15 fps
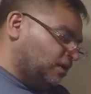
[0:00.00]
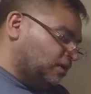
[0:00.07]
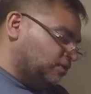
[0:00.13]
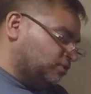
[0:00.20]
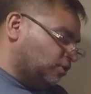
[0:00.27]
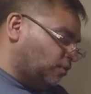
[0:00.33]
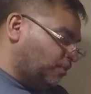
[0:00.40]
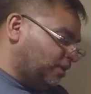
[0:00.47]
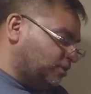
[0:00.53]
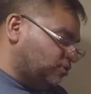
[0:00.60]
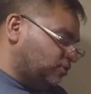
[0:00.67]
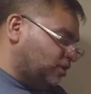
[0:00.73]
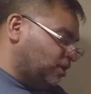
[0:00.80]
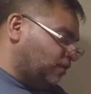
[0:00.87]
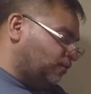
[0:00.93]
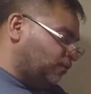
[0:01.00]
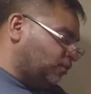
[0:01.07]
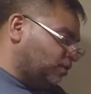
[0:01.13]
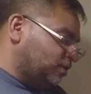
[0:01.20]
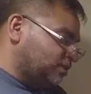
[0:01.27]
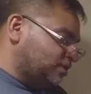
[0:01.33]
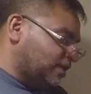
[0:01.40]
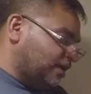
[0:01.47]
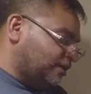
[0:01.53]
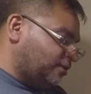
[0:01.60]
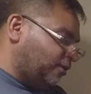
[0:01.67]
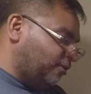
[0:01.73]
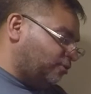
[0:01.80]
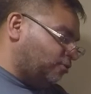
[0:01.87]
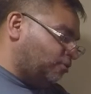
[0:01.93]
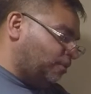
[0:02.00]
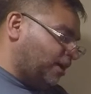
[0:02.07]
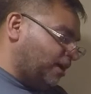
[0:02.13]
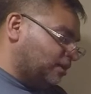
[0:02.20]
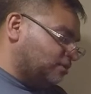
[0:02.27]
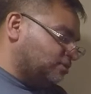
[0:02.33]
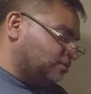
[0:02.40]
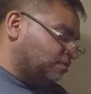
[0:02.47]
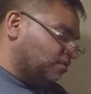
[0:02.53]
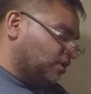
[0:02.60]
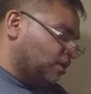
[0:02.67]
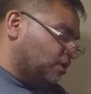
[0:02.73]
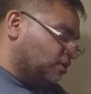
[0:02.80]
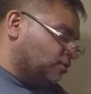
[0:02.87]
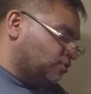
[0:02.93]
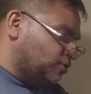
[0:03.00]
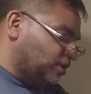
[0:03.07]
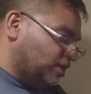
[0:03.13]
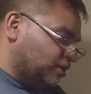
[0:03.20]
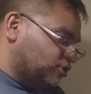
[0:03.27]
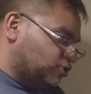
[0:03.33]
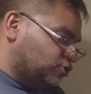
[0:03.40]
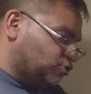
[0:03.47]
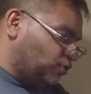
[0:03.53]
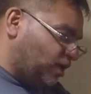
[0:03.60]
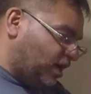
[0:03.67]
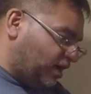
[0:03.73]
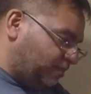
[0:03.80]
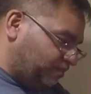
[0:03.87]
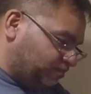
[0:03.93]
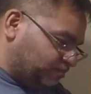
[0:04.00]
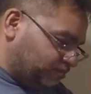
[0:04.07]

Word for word: So basically you get a fully stocked cargo box, you get a strap.